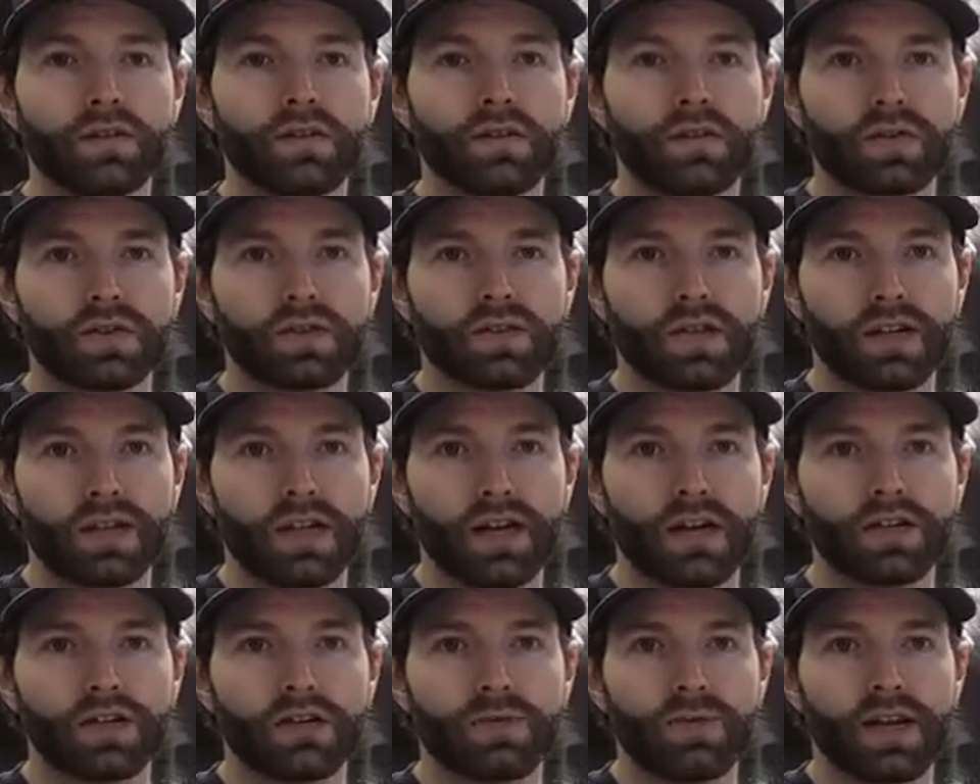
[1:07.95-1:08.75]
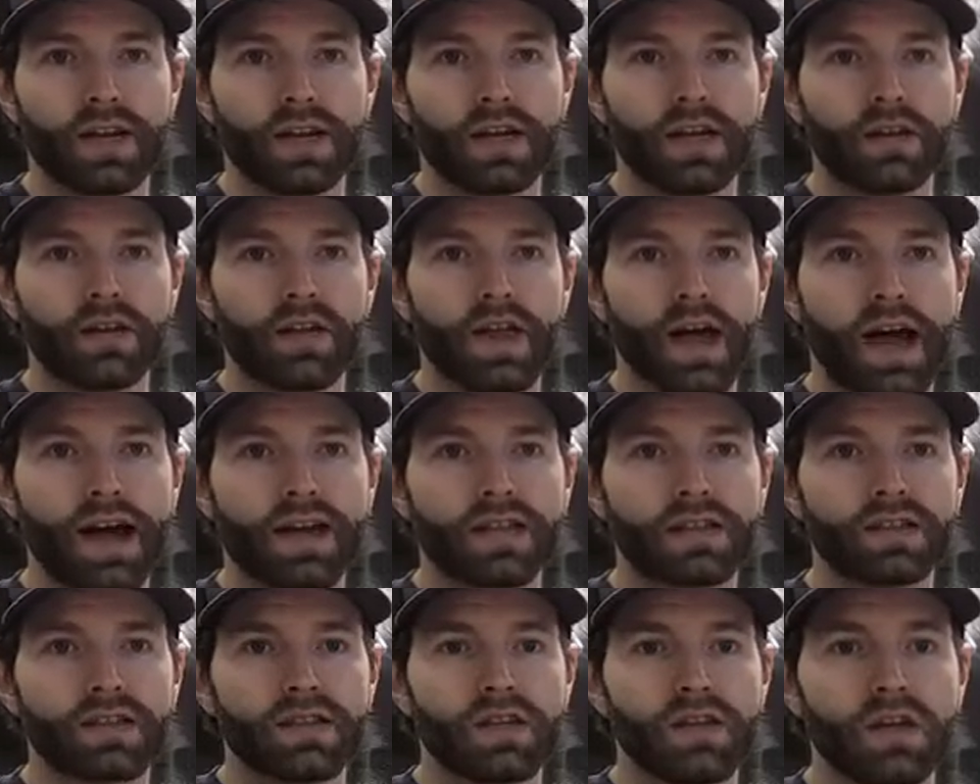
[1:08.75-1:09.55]
icicle or sun
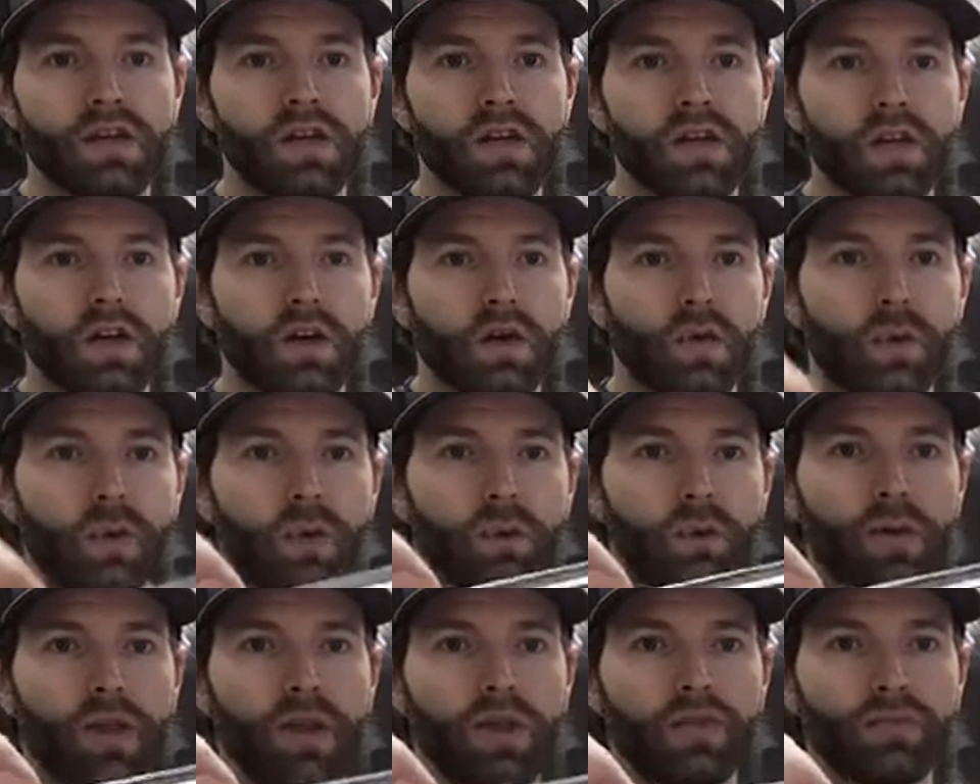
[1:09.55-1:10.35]
catcher making class,